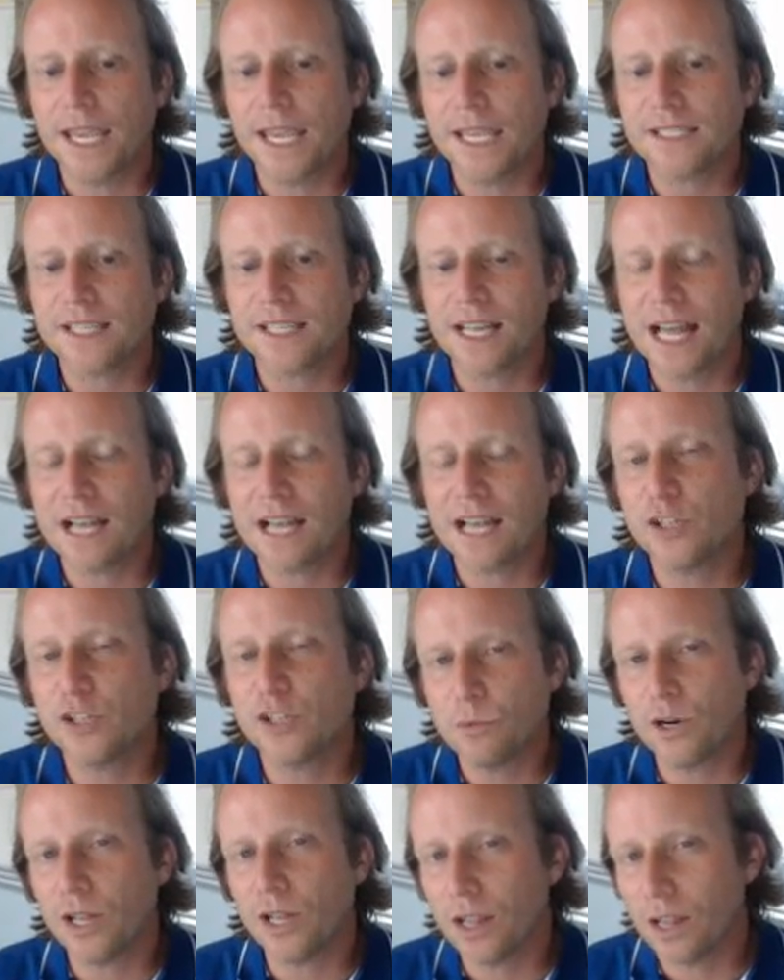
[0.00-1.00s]
is it allows you
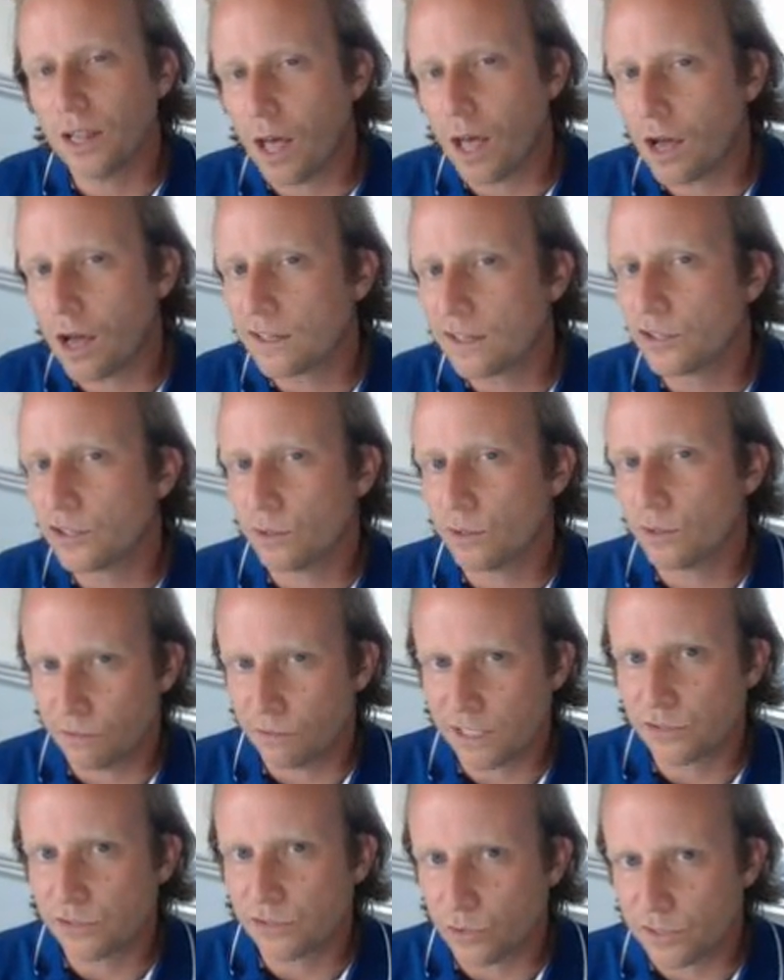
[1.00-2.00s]
to put long-term
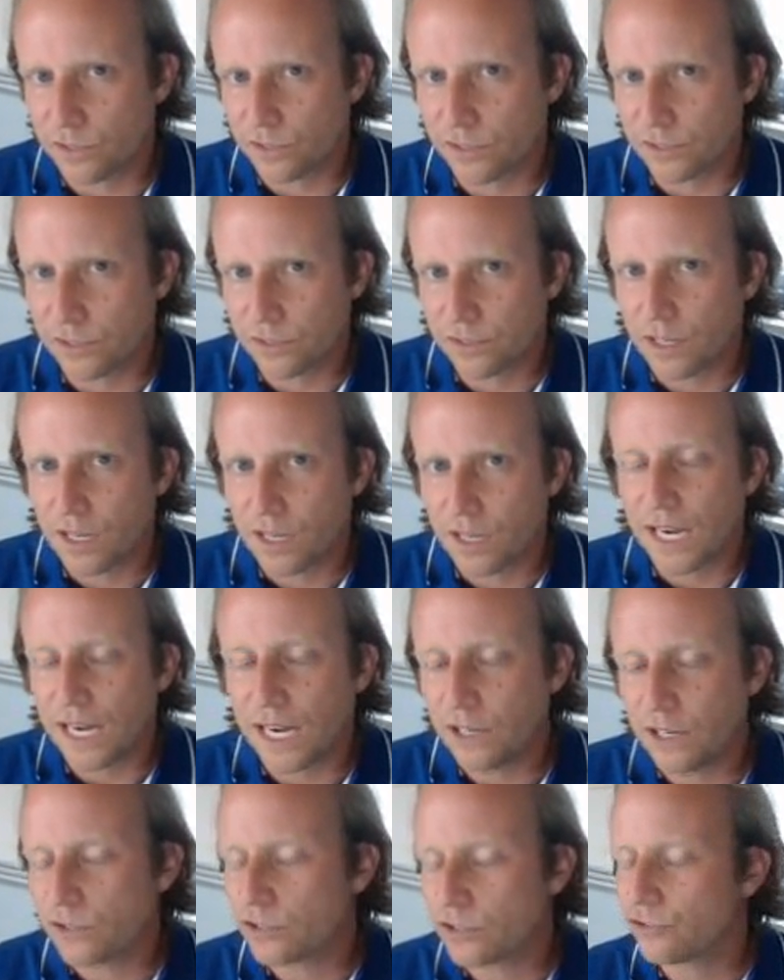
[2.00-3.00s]
resources.
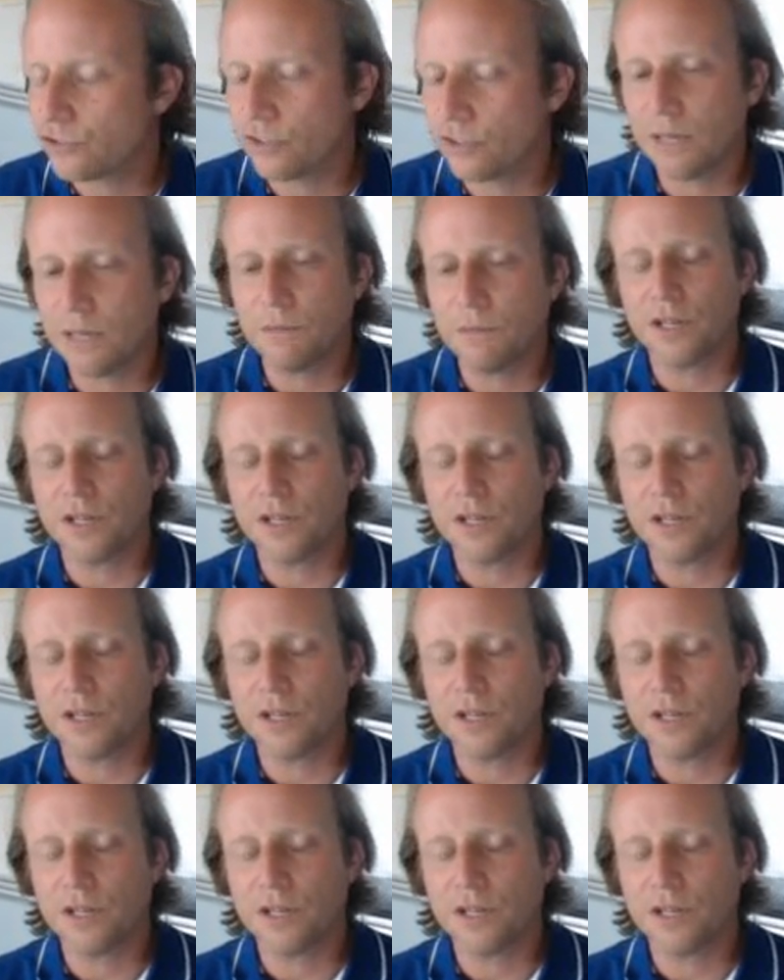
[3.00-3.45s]
In your Stream,